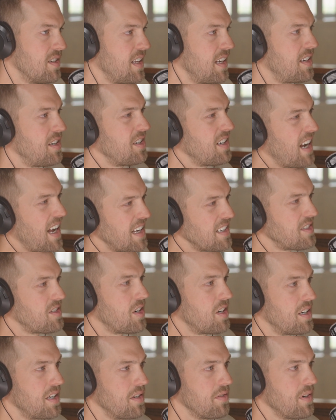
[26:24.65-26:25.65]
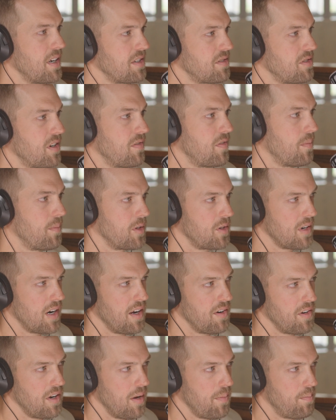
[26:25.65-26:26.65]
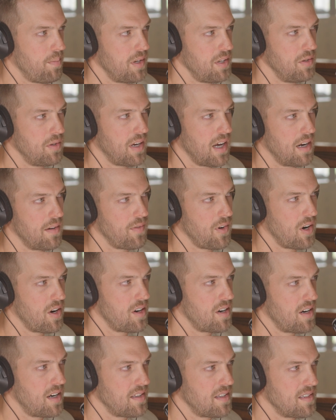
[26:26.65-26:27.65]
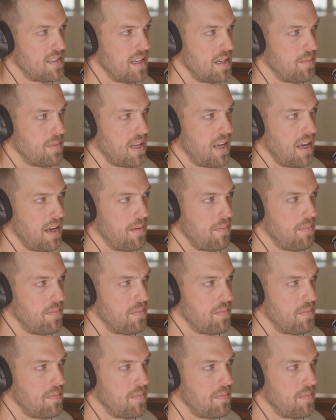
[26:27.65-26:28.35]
Like you're not starting a restaurant from the ground up, but you kind of are at the same time.